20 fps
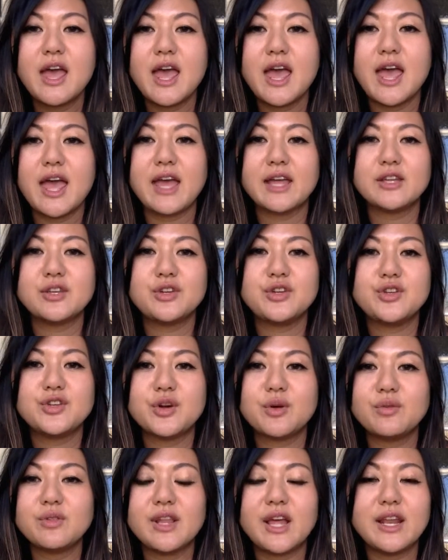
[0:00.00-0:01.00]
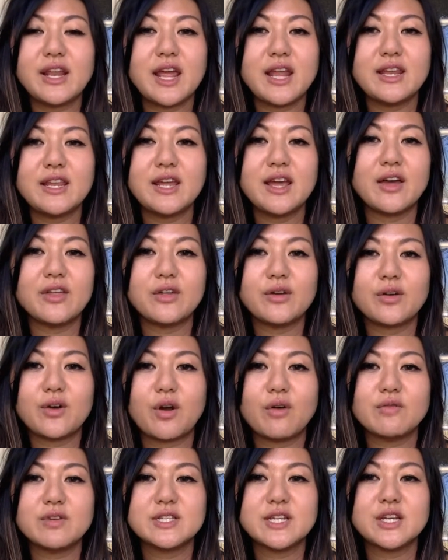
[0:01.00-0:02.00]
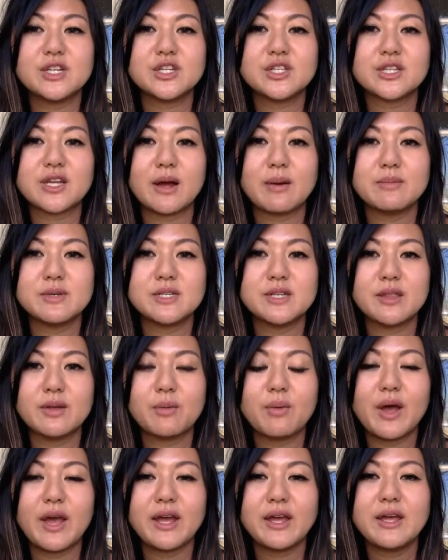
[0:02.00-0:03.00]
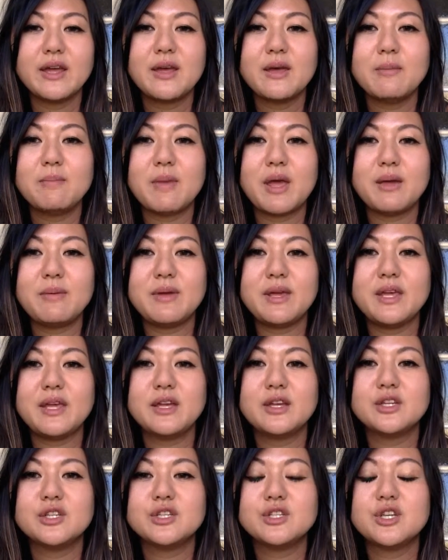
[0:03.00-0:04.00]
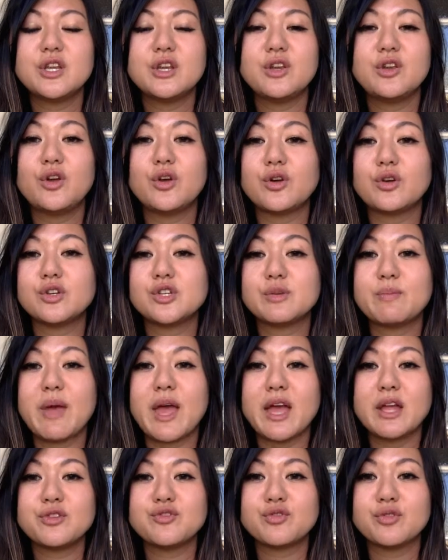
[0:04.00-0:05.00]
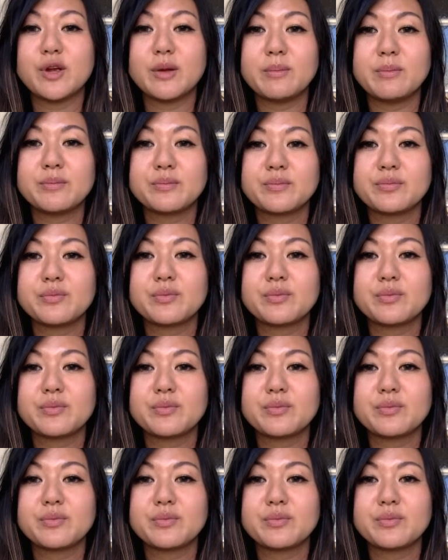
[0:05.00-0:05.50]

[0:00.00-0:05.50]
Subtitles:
And you don't let any other conversations come into the way. Maybe your Japan trip